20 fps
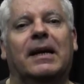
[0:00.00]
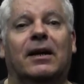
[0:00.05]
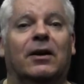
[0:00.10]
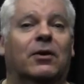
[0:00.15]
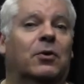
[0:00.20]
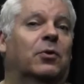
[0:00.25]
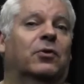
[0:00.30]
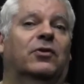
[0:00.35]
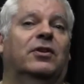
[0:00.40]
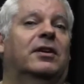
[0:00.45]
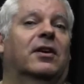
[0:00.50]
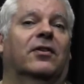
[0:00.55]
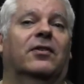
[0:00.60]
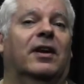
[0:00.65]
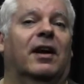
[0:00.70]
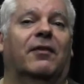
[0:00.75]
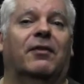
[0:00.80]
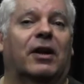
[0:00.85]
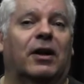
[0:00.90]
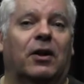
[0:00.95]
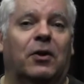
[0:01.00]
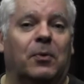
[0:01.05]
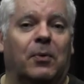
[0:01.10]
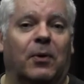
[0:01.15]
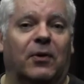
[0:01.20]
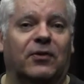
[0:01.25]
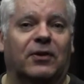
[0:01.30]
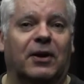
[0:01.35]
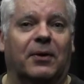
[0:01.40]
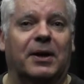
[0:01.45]
Of course, he doesn't have a clue
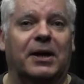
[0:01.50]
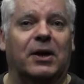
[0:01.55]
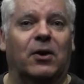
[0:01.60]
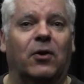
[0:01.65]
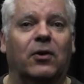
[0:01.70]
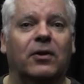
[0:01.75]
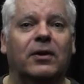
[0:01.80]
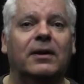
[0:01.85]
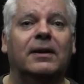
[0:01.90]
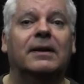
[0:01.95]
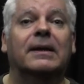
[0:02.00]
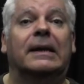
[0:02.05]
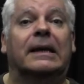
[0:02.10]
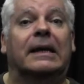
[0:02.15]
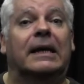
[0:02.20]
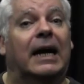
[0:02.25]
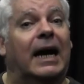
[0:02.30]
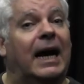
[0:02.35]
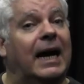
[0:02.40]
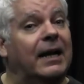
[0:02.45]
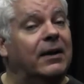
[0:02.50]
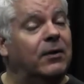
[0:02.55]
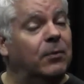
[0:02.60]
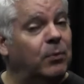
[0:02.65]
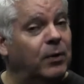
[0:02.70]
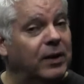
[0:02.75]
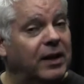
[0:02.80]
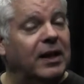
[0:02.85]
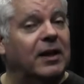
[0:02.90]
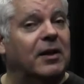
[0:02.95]
what's going on. And
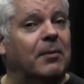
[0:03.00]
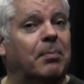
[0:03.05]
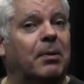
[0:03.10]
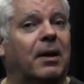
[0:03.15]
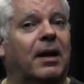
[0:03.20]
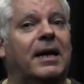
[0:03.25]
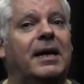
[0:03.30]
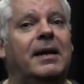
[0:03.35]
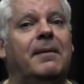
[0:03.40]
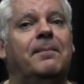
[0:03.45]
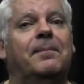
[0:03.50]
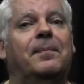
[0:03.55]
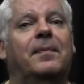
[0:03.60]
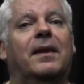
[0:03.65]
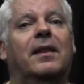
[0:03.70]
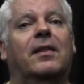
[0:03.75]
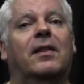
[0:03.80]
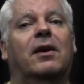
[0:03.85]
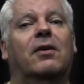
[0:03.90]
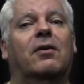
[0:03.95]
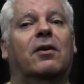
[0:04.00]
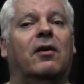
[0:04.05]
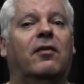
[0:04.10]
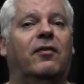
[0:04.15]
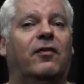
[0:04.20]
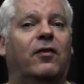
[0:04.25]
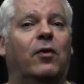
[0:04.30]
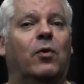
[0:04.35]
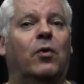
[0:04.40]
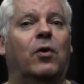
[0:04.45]
within the play, there are
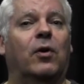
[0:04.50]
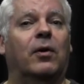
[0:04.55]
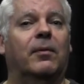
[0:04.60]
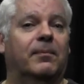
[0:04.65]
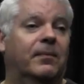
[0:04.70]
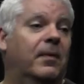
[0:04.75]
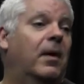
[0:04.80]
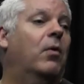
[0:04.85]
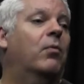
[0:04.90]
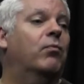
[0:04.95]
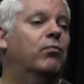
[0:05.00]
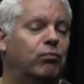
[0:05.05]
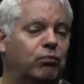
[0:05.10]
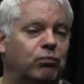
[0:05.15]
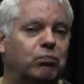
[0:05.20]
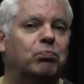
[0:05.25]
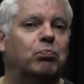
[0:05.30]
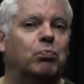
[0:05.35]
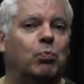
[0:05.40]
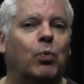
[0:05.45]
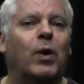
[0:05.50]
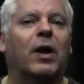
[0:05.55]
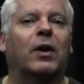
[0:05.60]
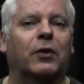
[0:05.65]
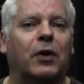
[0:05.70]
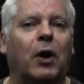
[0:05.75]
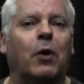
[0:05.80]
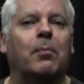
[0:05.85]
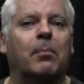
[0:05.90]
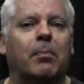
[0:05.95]
four
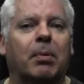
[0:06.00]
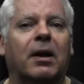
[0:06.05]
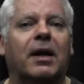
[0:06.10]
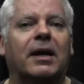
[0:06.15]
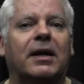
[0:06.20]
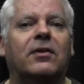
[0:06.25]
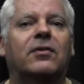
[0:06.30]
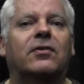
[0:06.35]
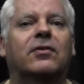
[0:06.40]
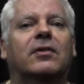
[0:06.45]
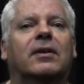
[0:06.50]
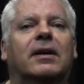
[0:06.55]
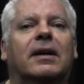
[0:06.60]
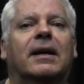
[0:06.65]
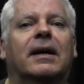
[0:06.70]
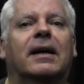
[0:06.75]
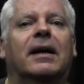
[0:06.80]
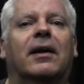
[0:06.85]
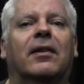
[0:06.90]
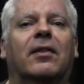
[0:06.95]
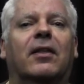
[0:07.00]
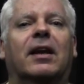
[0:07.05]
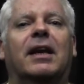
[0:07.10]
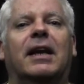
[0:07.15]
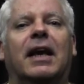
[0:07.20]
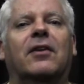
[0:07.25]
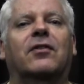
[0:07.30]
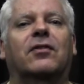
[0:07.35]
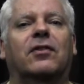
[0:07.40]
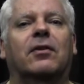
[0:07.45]
well-known plays that he
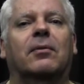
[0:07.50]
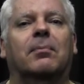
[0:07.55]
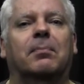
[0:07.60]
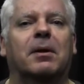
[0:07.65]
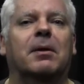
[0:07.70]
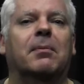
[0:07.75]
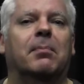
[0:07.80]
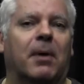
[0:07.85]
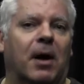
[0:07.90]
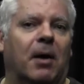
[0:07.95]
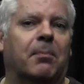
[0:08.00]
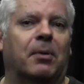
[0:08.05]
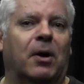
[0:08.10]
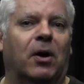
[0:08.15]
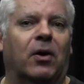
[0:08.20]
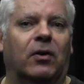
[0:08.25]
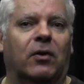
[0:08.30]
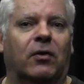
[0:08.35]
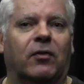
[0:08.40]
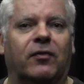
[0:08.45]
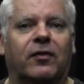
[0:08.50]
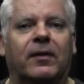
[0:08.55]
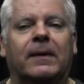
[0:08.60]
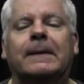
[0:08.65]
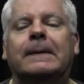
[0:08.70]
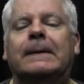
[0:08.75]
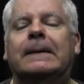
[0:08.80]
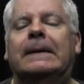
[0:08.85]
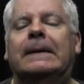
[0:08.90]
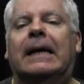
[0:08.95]
has to be a part of.
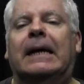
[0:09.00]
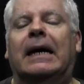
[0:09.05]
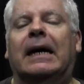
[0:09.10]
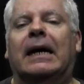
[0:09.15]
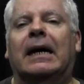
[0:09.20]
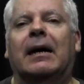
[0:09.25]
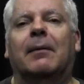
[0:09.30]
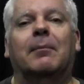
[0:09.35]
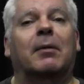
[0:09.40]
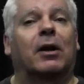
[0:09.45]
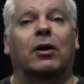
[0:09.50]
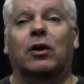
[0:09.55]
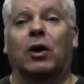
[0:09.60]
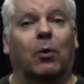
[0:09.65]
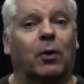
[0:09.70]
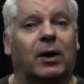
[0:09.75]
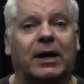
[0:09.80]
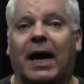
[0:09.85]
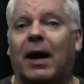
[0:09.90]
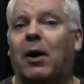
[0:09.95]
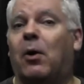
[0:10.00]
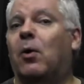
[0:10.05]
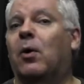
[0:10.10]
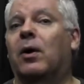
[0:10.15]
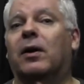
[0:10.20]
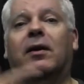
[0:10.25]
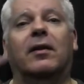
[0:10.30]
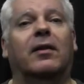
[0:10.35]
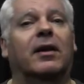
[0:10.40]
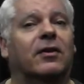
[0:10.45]
Noah
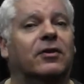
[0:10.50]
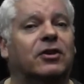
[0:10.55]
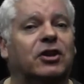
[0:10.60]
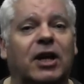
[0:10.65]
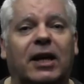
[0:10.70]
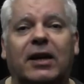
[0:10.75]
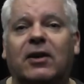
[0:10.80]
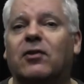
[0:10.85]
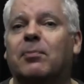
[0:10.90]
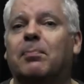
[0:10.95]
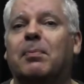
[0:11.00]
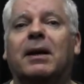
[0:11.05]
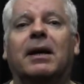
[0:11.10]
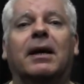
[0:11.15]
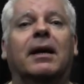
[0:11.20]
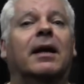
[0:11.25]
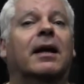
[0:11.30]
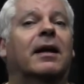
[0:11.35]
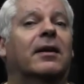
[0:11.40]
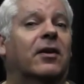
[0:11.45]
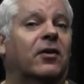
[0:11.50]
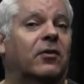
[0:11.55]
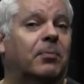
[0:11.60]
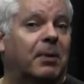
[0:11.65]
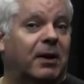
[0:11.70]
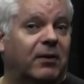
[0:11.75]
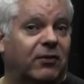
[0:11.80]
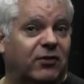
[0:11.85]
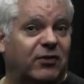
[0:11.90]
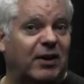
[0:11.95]
Coward, there's Shakespeare, there's a
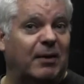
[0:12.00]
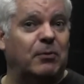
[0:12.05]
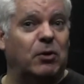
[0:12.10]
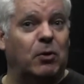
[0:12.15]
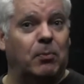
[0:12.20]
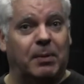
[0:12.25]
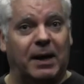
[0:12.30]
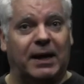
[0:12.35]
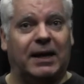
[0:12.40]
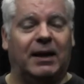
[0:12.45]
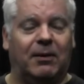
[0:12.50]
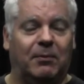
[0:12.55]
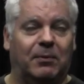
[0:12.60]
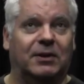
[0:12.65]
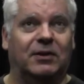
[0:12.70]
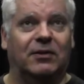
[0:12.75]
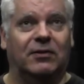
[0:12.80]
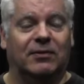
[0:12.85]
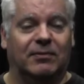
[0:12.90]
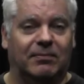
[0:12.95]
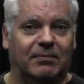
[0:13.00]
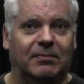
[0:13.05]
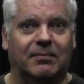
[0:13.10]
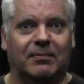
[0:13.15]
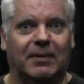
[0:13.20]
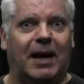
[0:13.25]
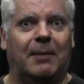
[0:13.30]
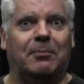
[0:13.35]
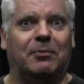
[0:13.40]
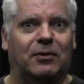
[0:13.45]
bit of Samuel Beckett, which is
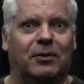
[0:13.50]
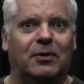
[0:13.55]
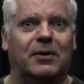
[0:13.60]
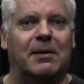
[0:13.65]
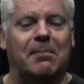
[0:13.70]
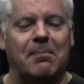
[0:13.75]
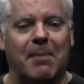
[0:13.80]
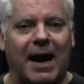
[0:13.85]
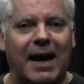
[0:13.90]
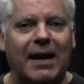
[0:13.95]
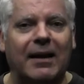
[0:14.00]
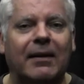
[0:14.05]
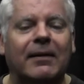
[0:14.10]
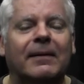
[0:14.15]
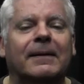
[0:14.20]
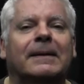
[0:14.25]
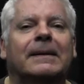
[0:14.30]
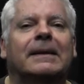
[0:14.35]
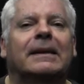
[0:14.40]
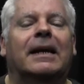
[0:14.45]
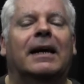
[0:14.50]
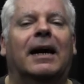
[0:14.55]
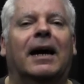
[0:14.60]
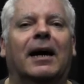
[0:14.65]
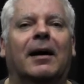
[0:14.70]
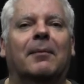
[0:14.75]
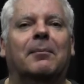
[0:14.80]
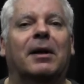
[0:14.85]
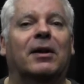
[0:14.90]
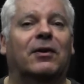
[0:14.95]
absolutely mad.
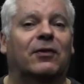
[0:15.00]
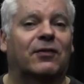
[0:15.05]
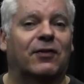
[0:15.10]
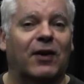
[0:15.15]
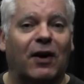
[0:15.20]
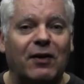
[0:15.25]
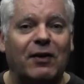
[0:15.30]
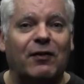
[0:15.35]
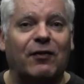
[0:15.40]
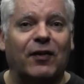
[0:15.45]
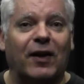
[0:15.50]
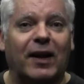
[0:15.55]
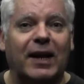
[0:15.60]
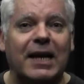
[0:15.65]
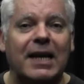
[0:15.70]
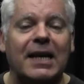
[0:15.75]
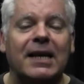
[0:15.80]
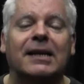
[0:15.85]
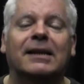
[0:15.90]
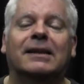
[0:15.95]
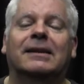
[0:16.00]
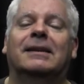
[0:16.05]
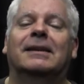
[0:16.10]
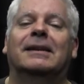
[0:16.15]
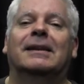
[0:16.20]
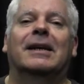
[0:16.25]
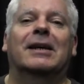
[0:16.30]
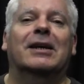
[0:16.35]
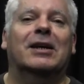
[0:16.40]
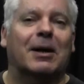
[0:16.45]
It's very funny.
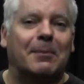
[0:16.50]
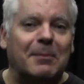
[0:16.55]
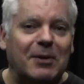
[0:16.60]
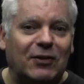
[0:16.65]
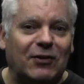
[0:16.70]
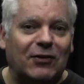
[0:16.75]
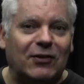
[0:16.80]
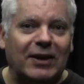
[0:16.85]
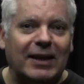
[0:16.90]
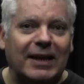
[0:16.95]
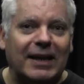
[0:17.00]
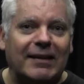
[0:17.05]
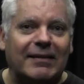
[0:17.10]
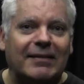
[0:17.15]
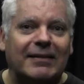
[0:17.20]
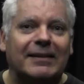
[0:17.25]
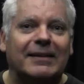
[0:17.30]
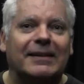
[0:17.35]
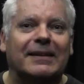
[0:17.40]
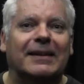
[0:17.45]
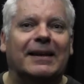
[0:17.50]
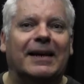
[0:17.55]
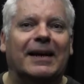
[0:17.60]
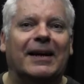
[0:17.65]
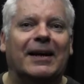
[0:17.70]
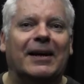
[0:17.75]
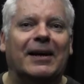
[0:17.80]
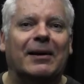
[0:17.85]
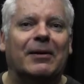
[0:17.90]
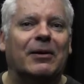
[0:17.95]
Come and see it.
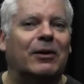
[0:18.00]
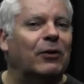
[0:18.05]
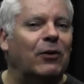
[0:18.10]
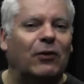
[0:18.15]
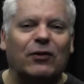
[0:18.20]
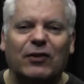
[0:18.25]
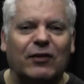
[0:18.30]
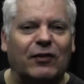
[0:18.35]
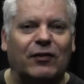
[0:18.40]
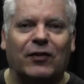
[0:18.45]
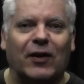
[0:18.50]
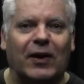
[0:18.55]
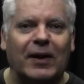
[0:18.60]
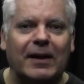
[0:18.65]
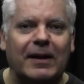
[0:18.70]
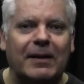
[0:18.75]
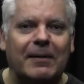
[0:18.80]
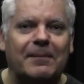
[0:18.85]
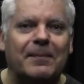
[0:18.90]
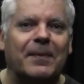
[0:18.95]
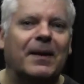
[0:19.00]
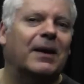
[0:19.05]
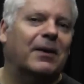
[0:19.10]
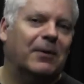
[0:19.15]
Lots of fun.